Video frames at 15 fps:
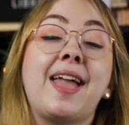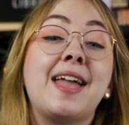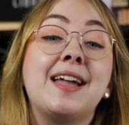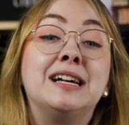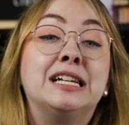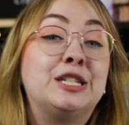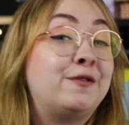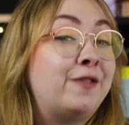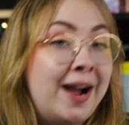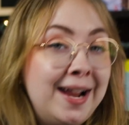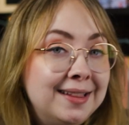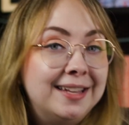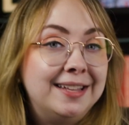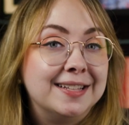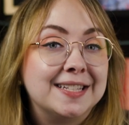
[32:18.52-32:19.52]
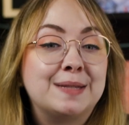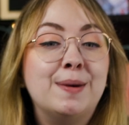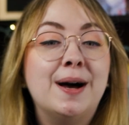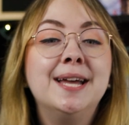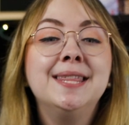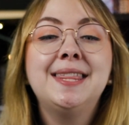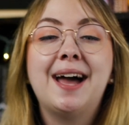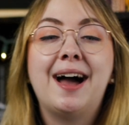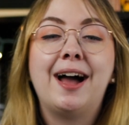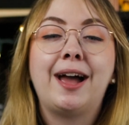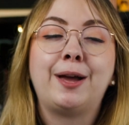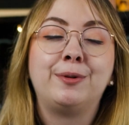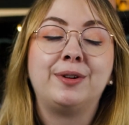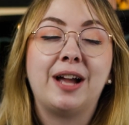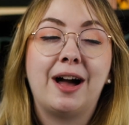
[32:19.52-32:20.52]
And finally this month,
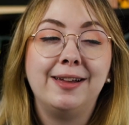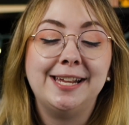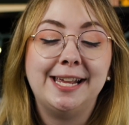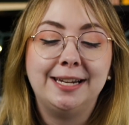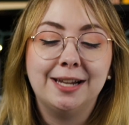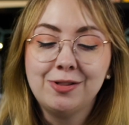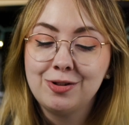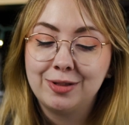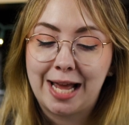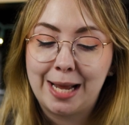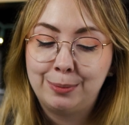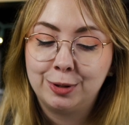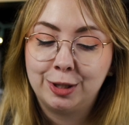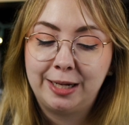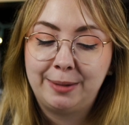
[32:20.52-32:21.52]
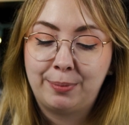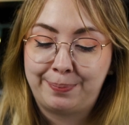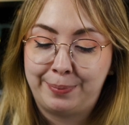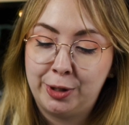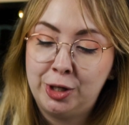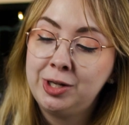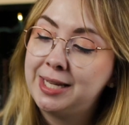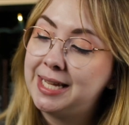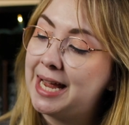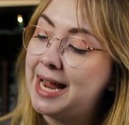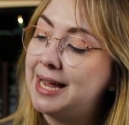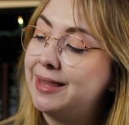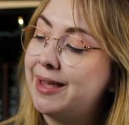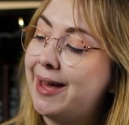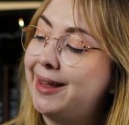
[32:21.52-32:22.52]
I got another library book,
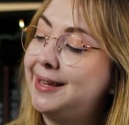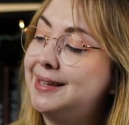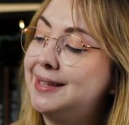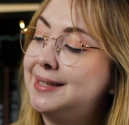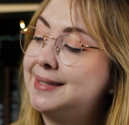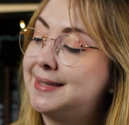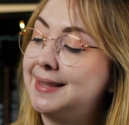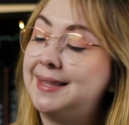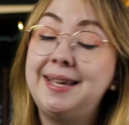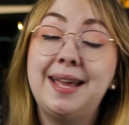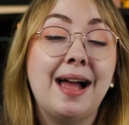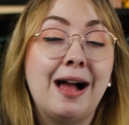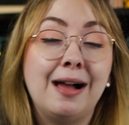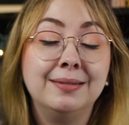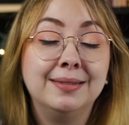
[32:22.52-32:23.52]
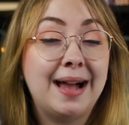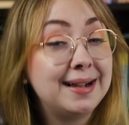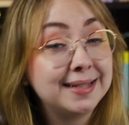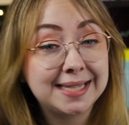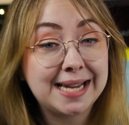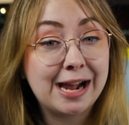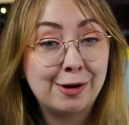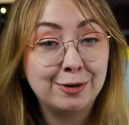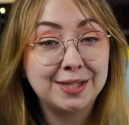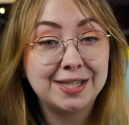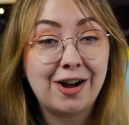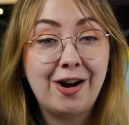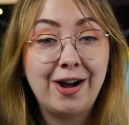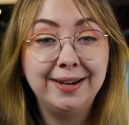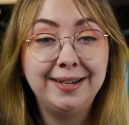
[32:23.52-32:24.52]
and that is The Last House
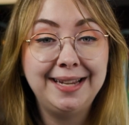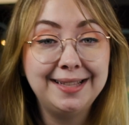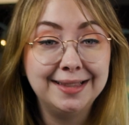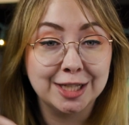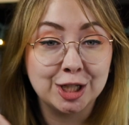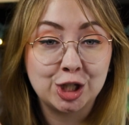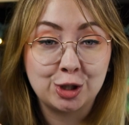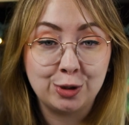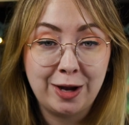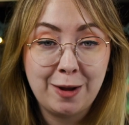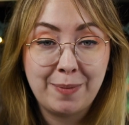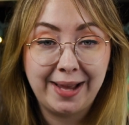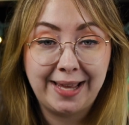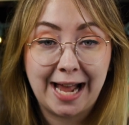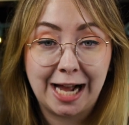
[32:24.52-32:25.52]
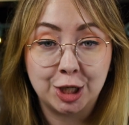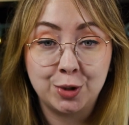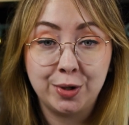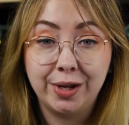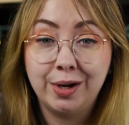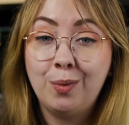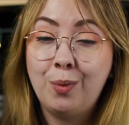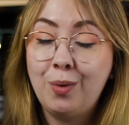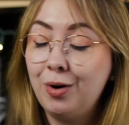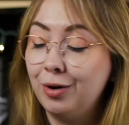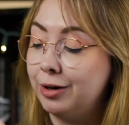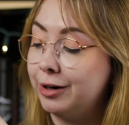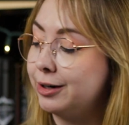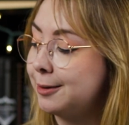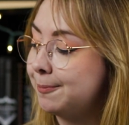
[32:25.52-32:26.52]
on Needless Street by Catriona
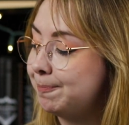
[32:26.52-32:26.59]
Ward.